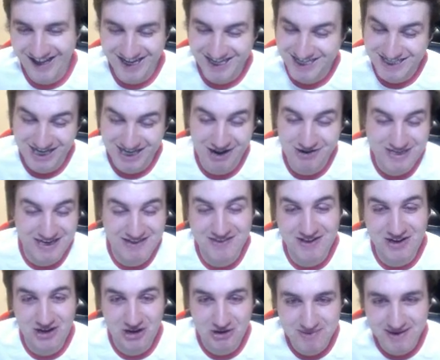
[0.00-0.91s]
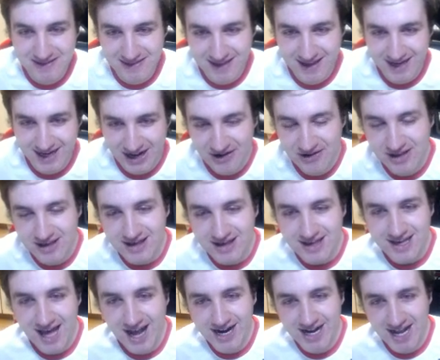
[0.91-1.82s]
Isco's in the club, mate. There you go.
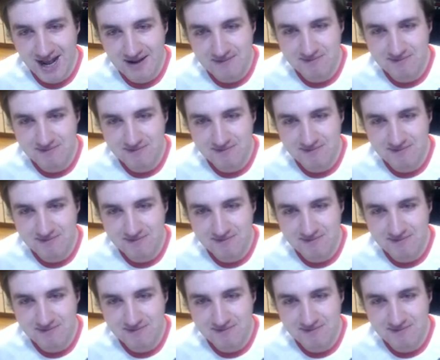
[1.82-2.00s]
Okay,